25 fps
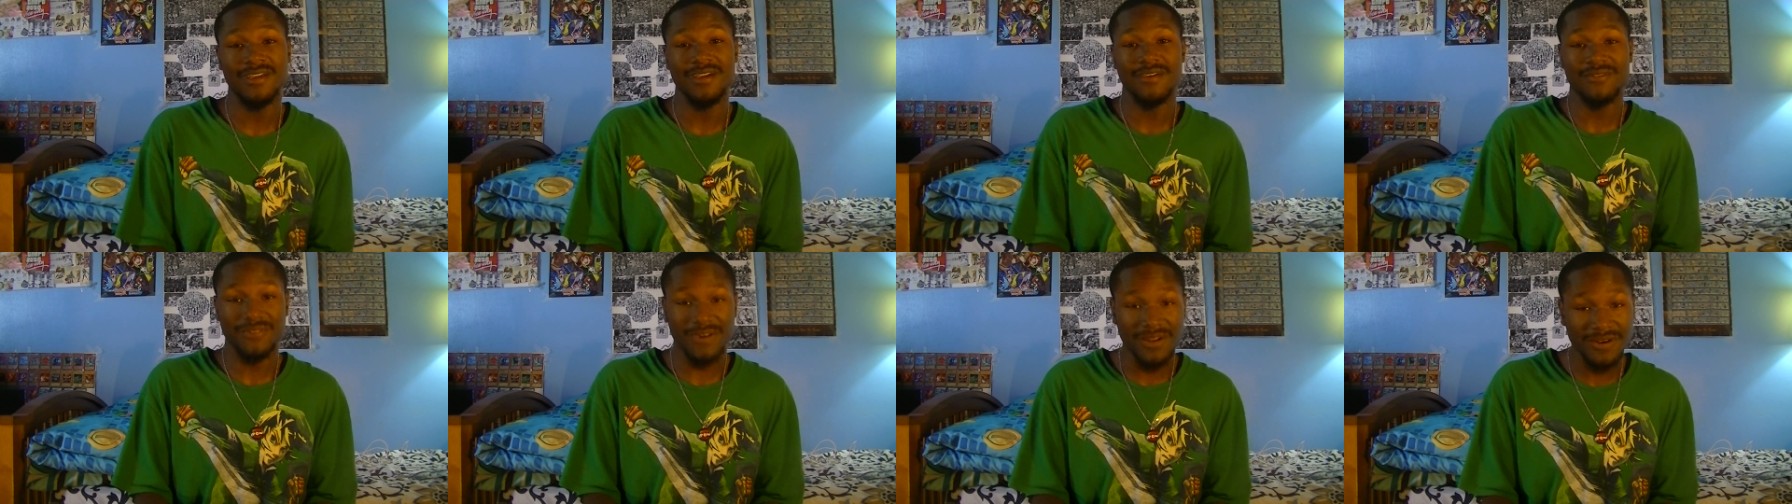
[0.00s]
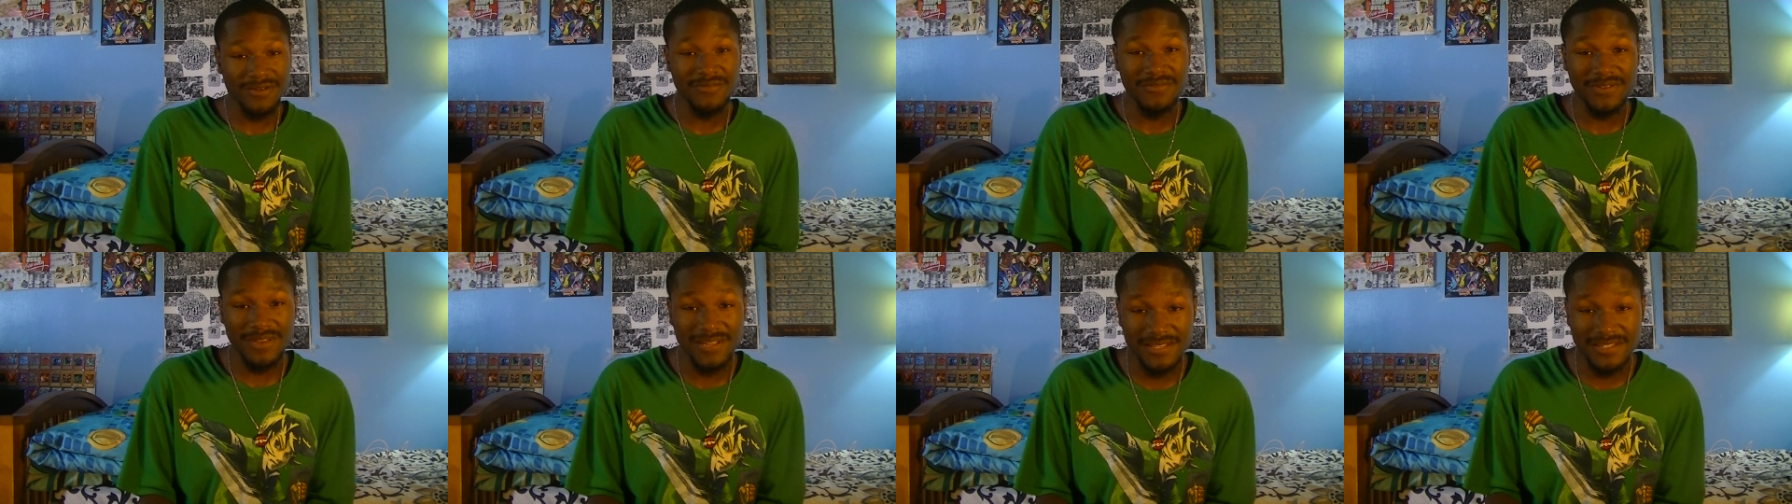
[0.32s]

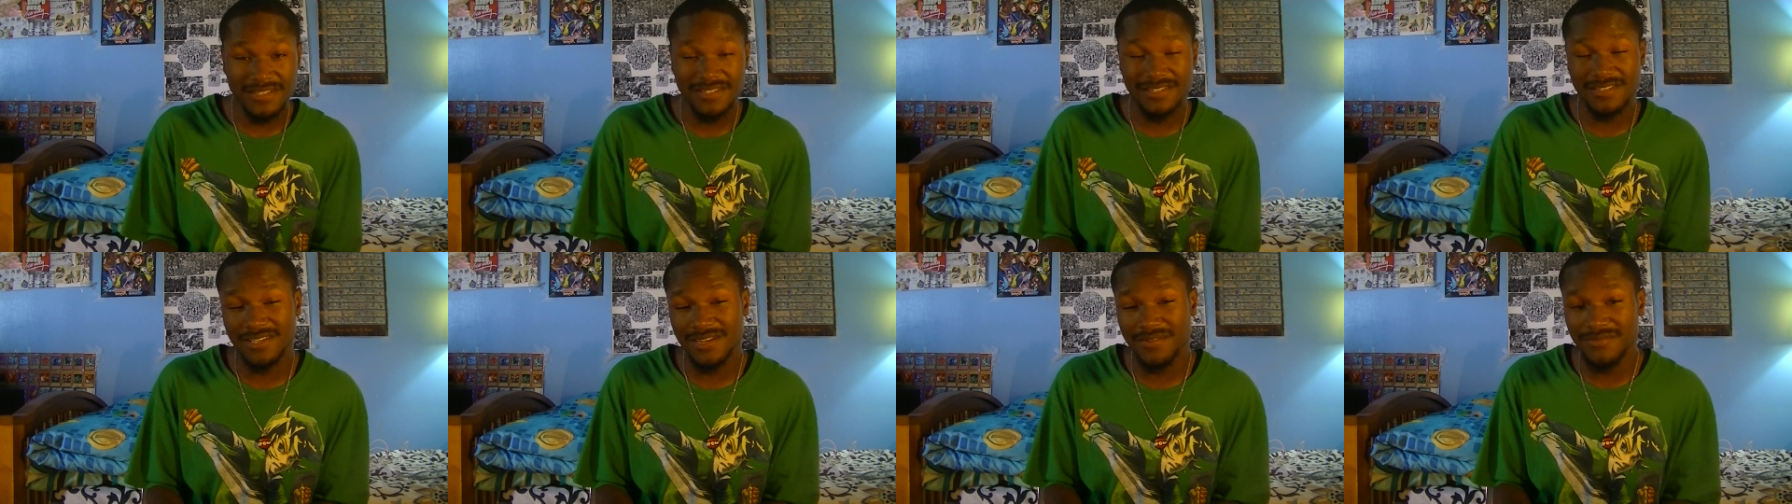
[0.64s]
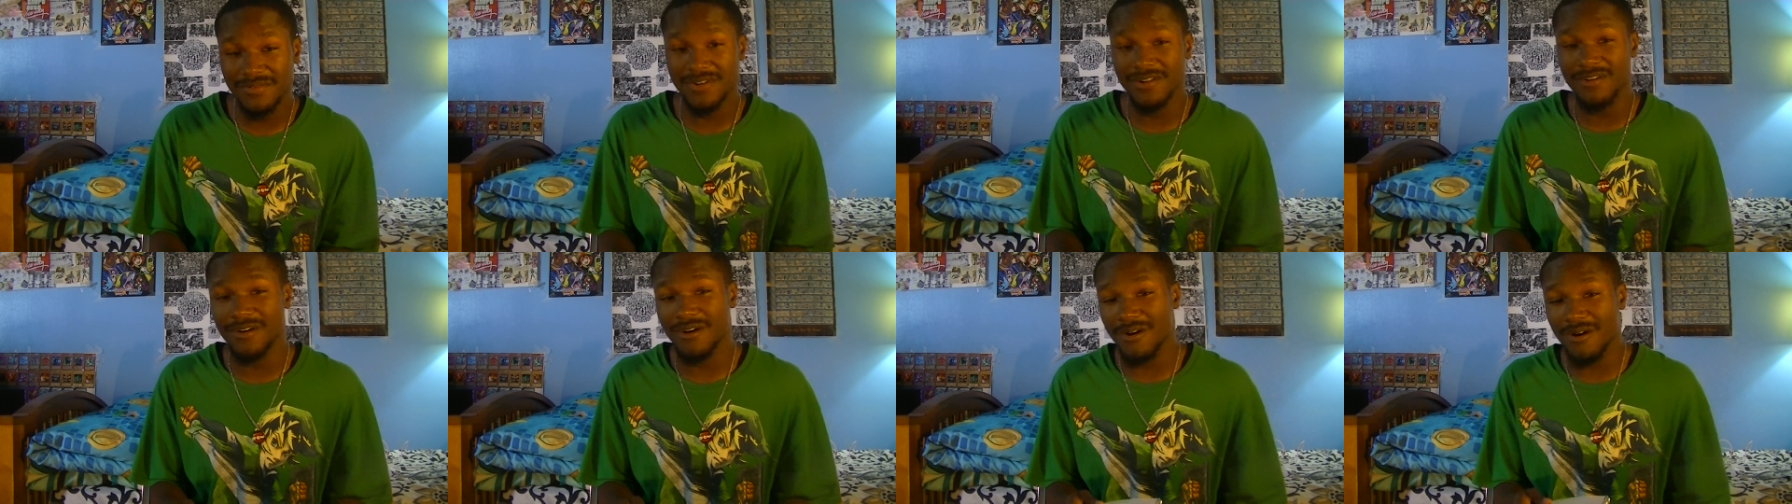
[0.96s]
Final Fantasy
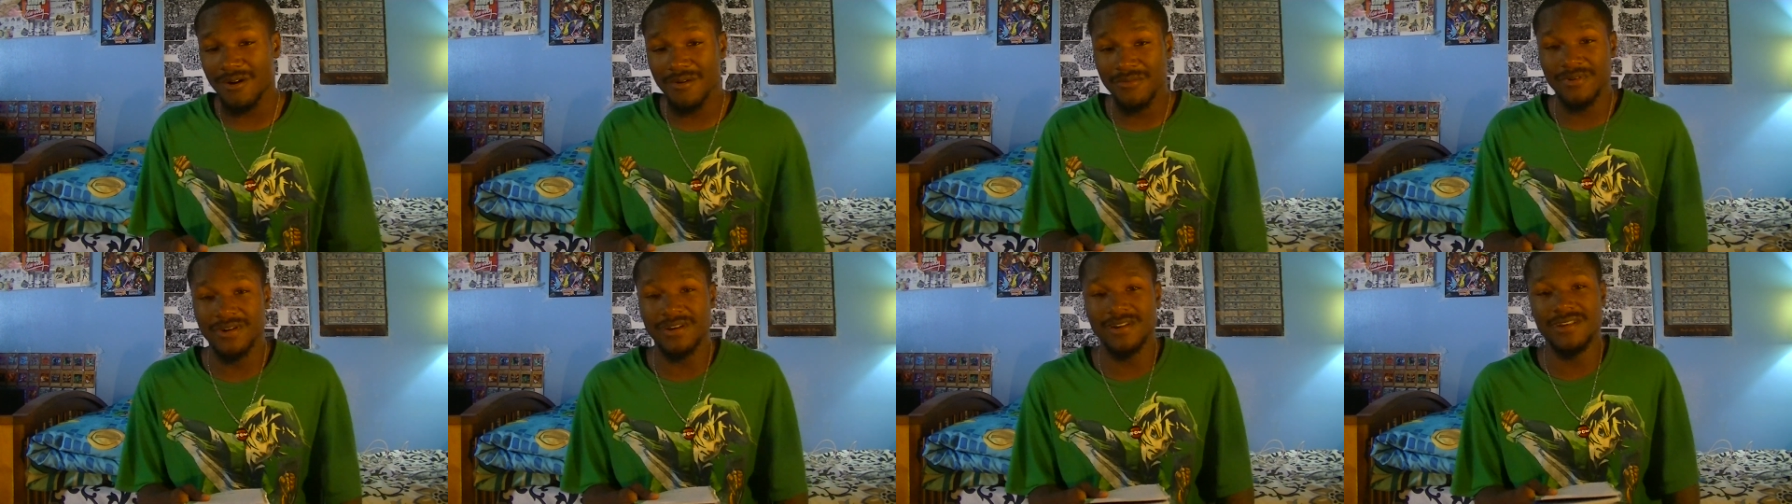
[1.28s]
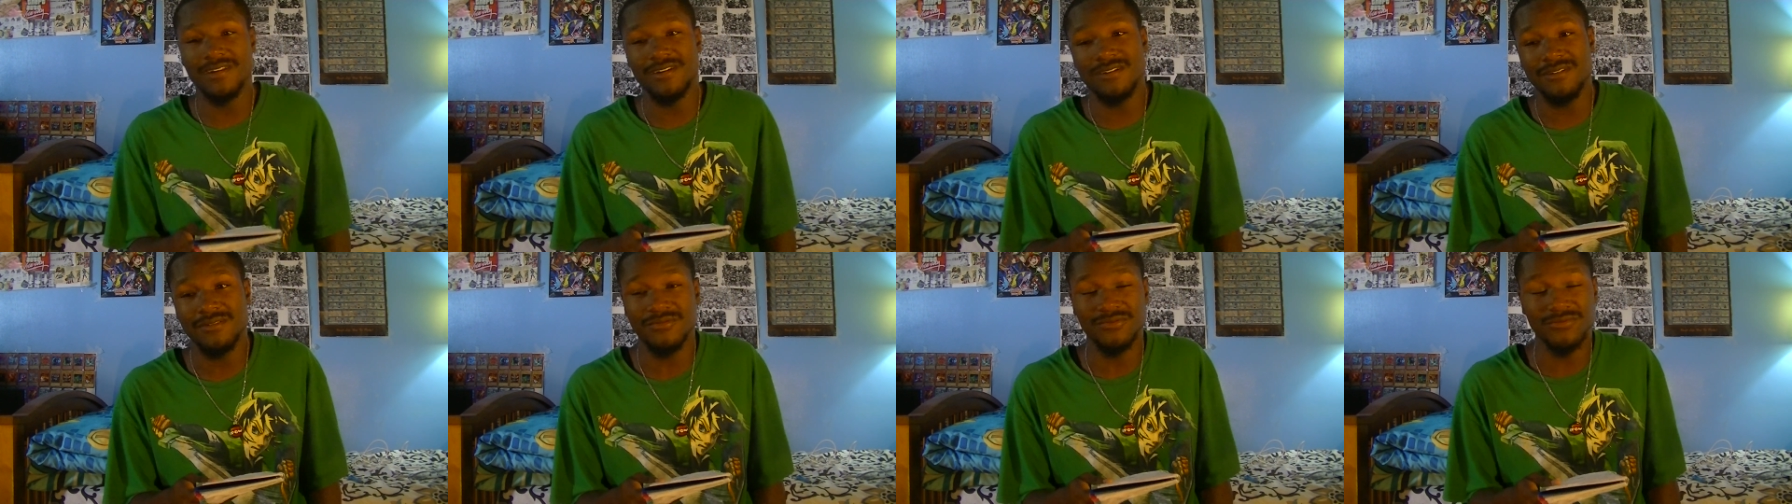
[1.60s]
7, they're
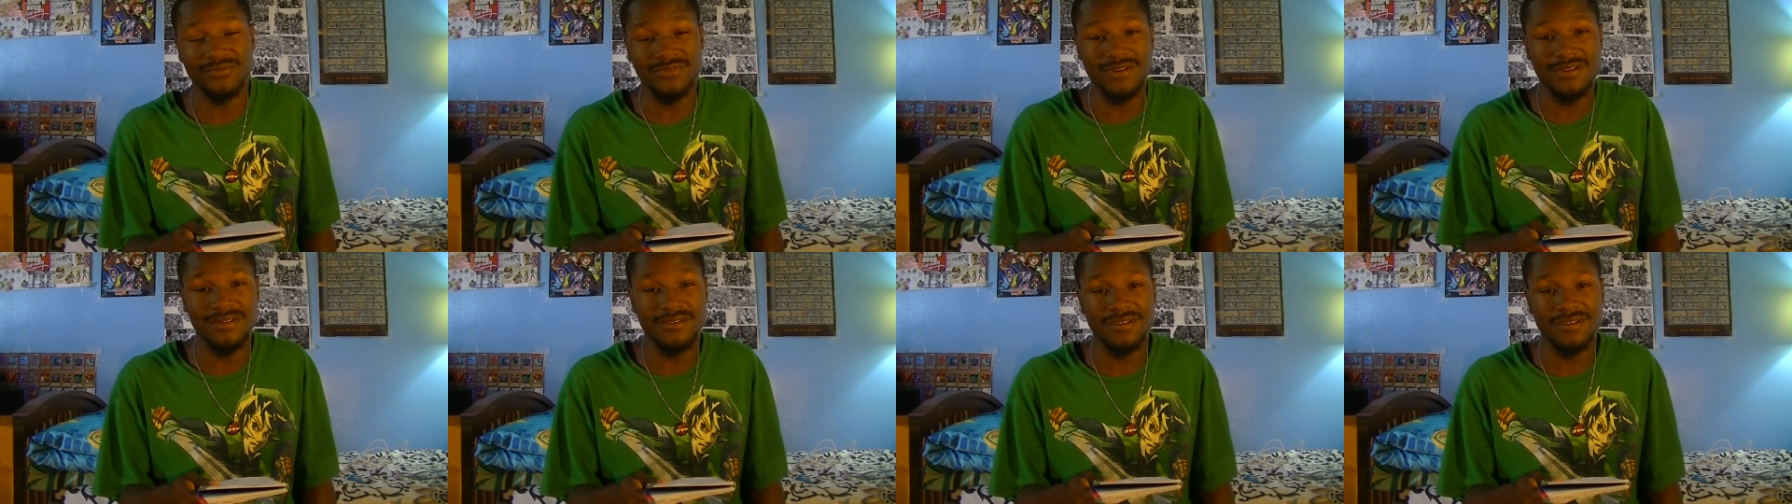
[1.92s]
already re,